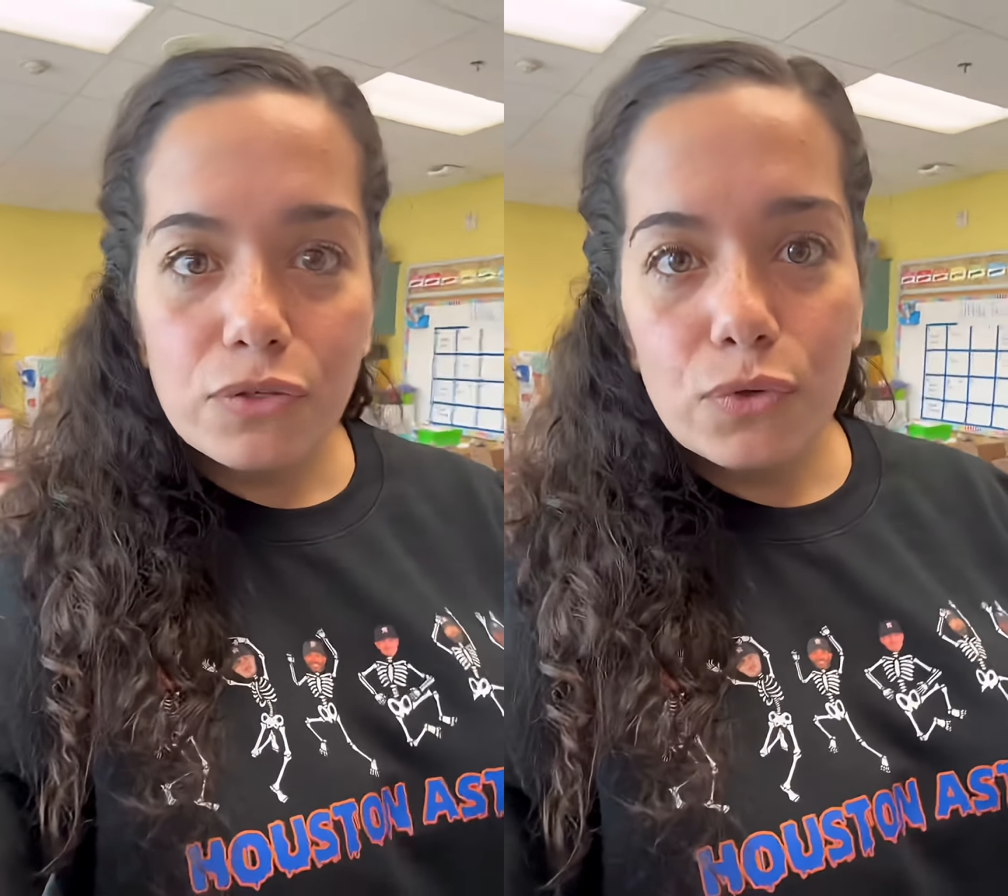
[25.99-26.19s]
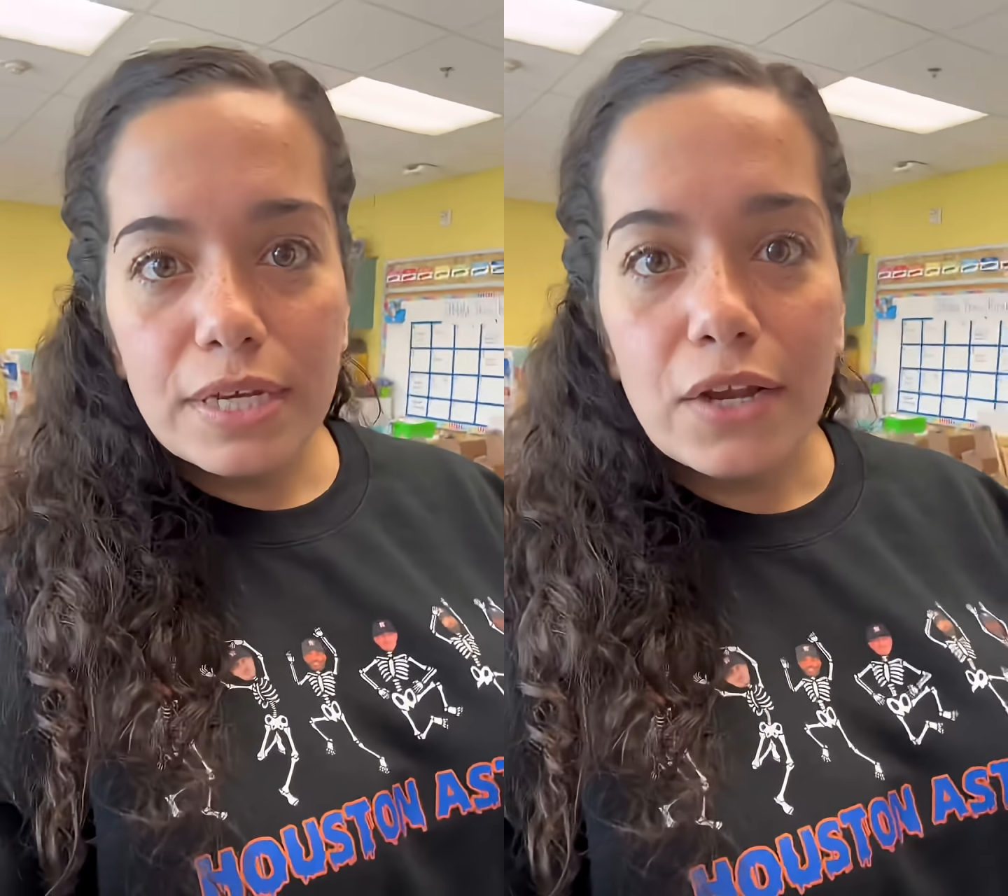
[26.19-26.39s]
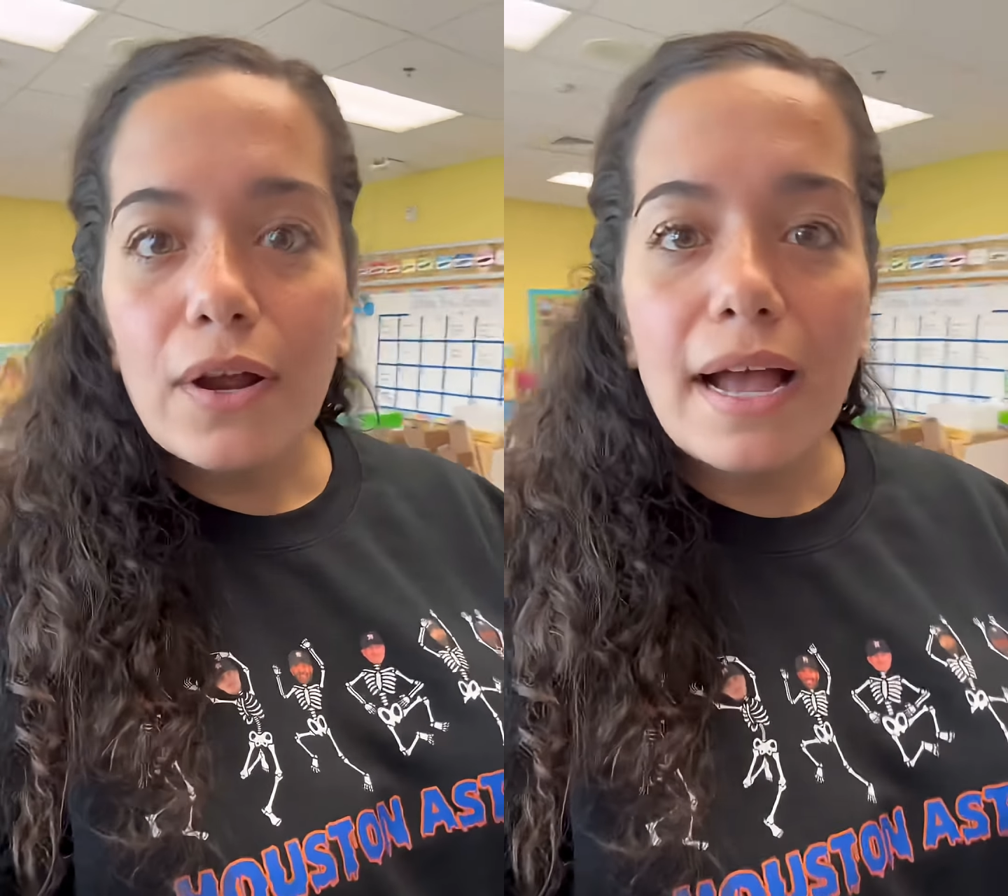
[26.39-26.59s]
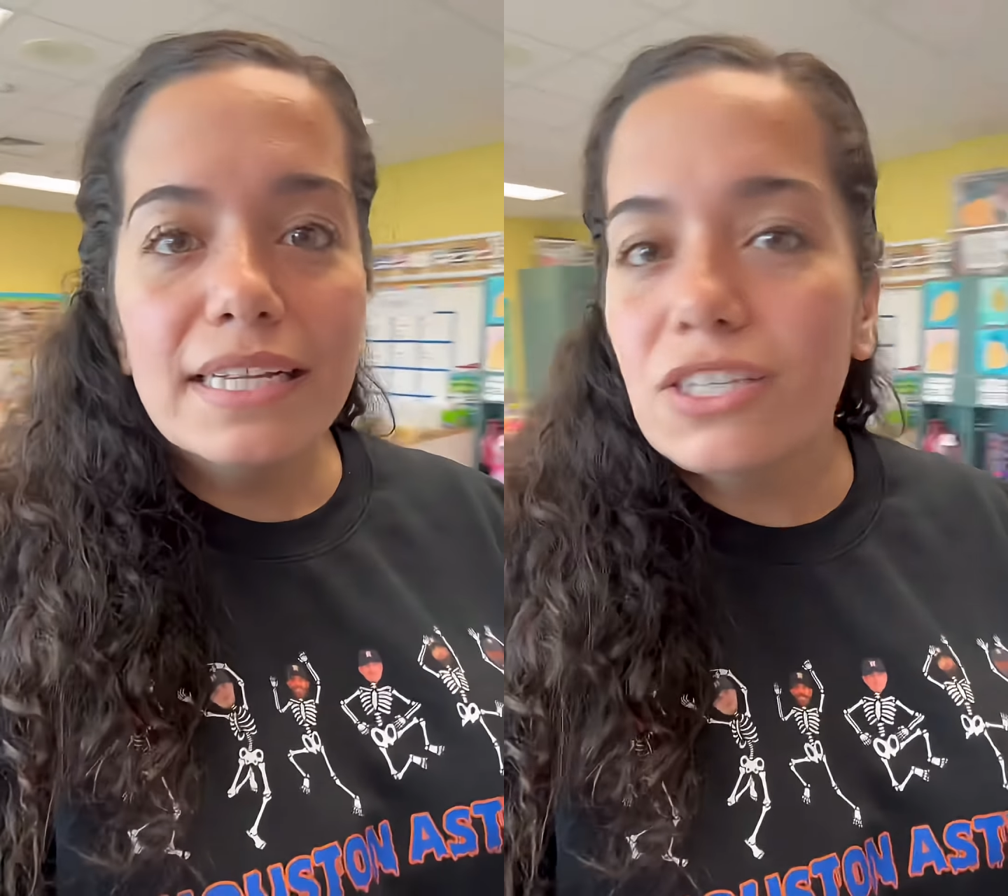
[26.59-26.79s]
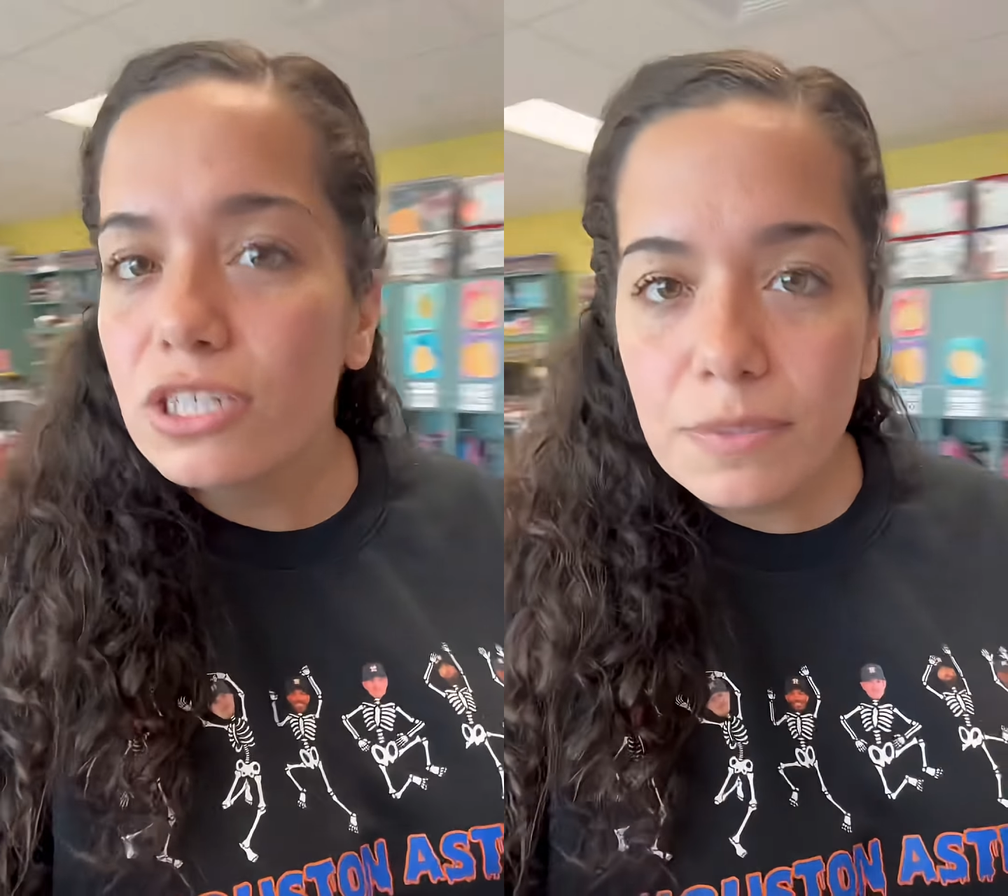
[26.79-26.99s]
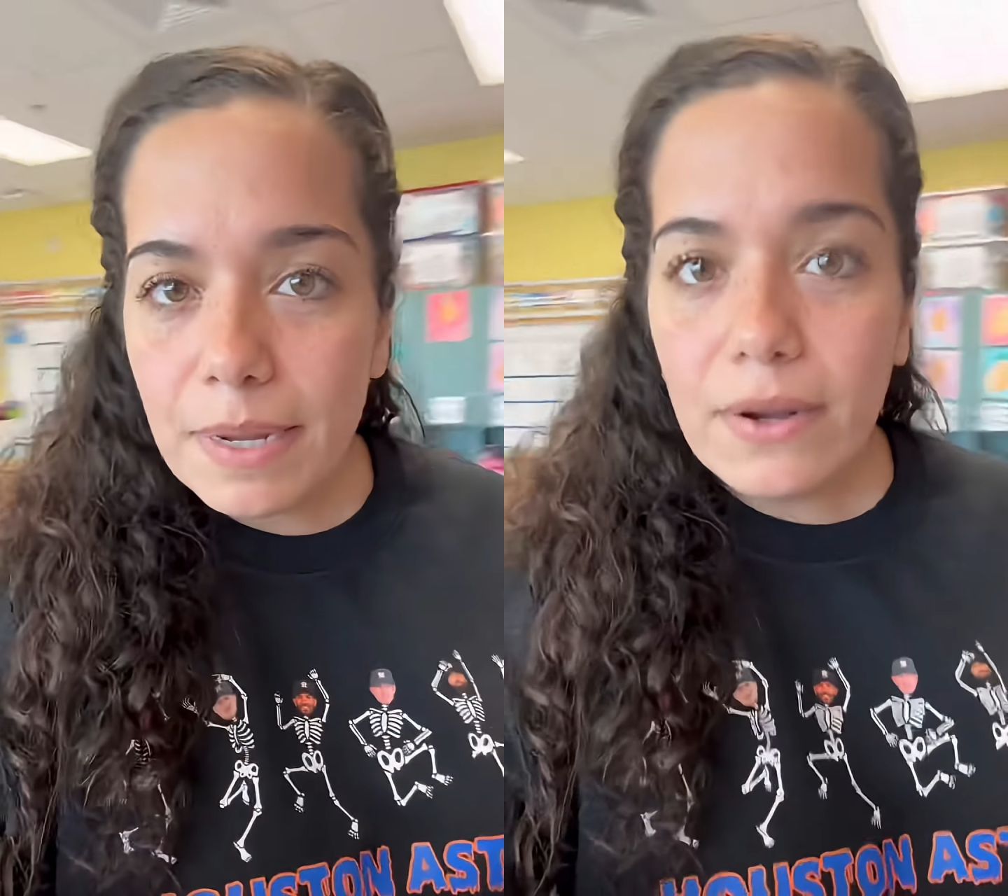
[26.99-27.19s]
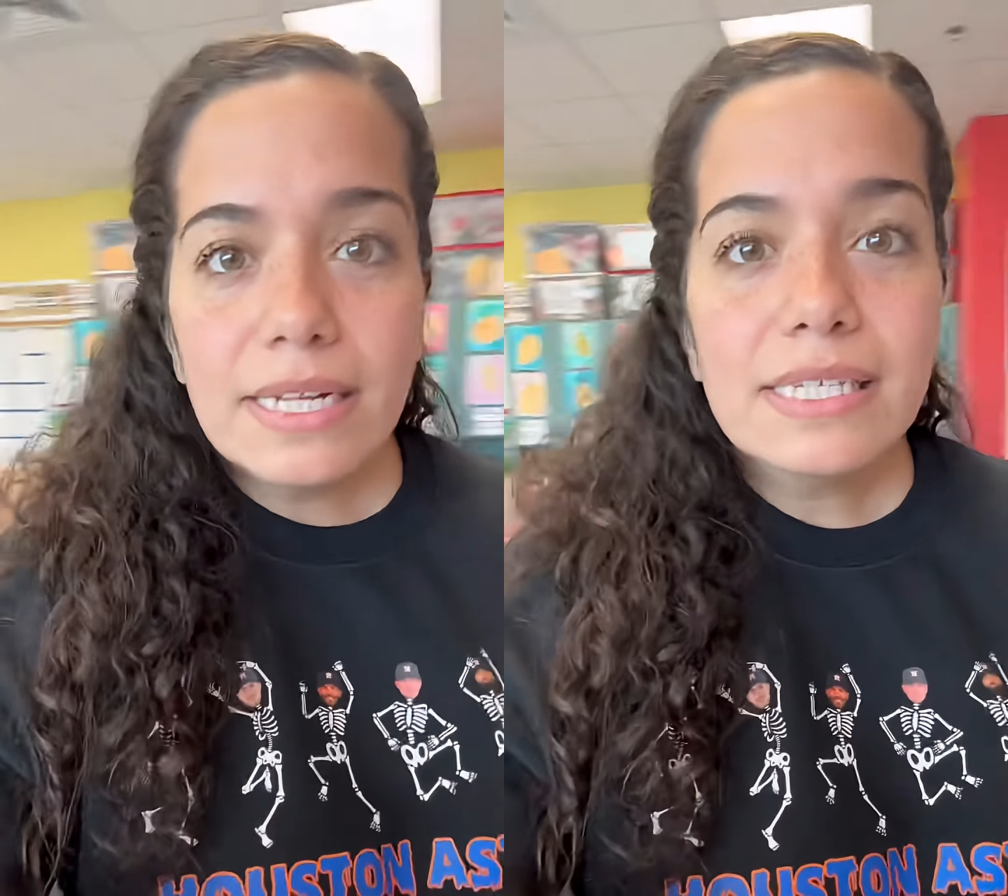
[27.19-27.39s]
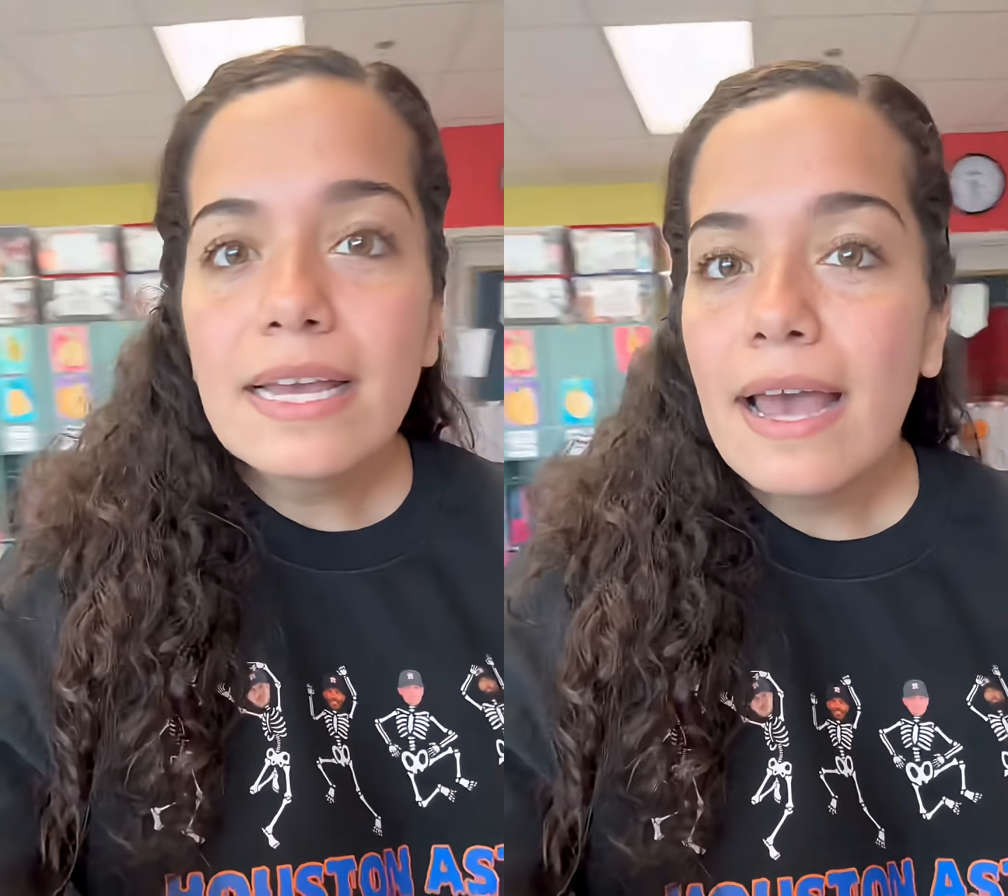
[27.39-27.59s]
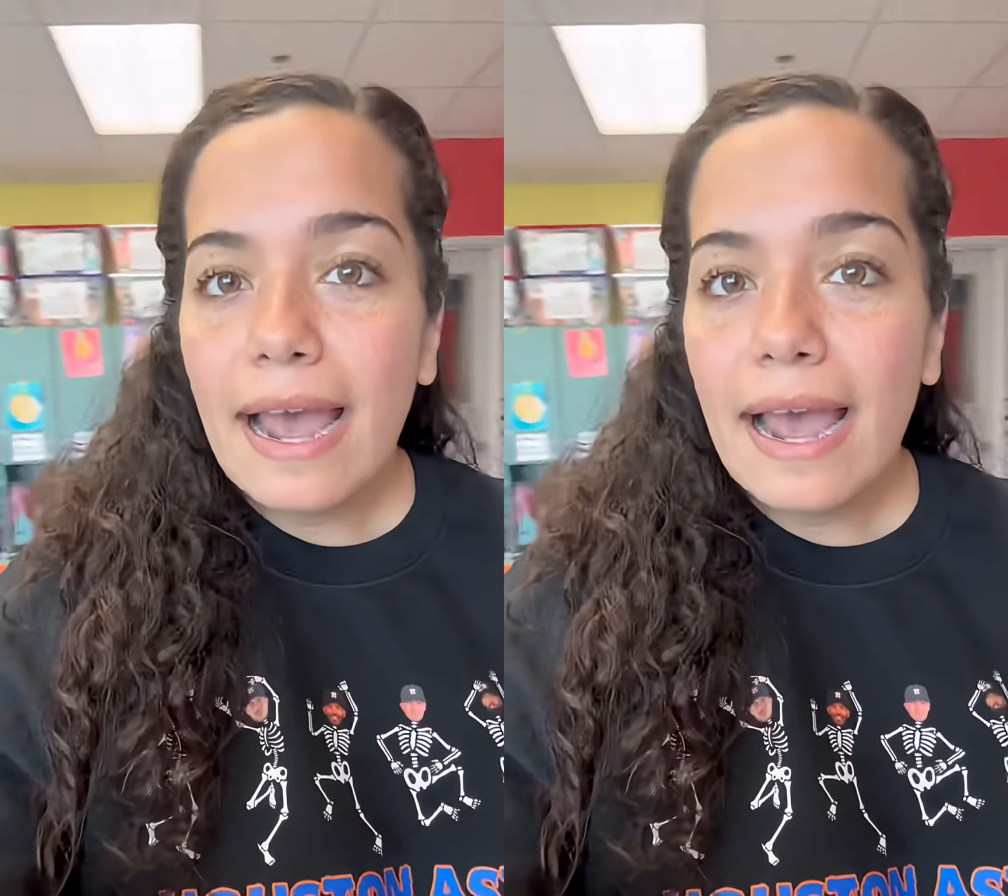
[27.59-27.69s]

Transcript: school year, I talk to parents,